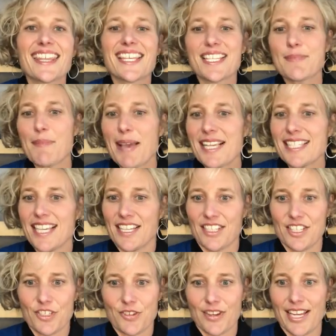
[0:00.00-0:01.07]
The space
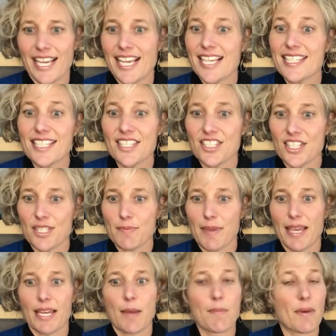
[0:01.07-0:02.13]
industry isn't just
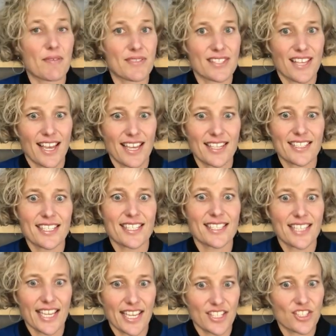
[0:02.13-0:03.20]
made up of
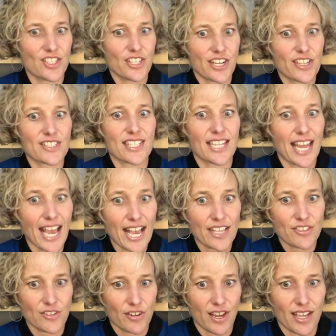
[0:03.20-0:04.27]
scientists, engineers, and
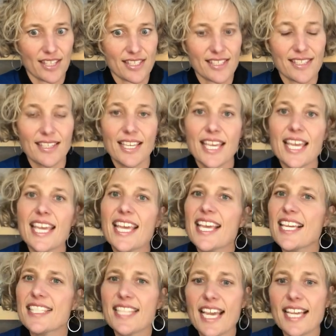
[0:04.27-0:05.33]
astronauts.
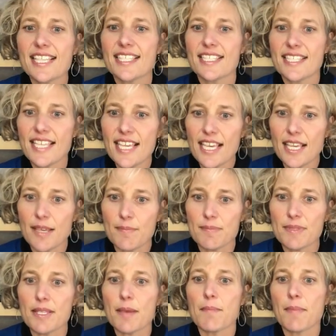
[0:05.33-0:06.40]
It takes
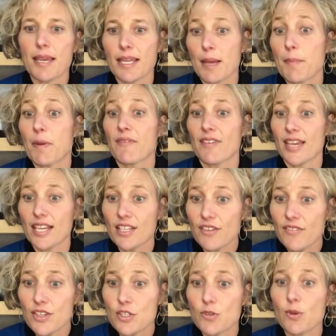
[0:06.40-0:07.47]
teams made up of
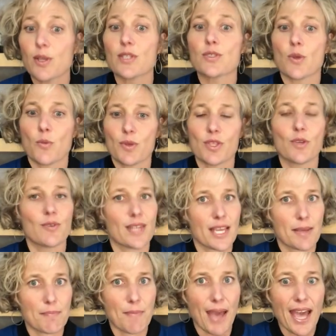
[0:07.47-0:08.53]
individuals with
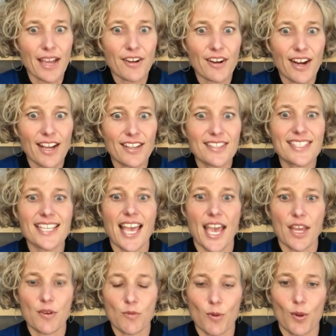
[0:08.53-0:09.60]
unique backgrounds
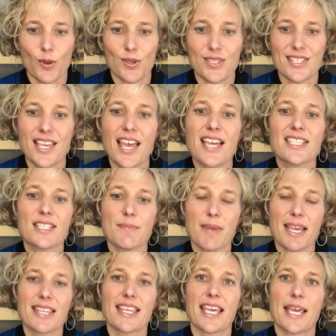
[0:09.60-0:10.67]
and roles to
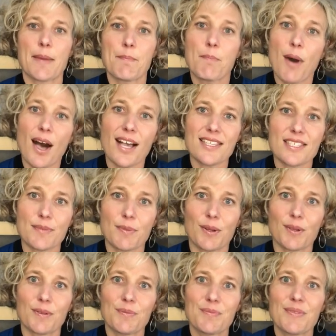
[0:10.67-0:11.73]
make the
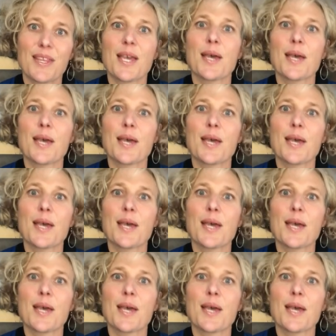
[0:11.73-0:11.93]
impossible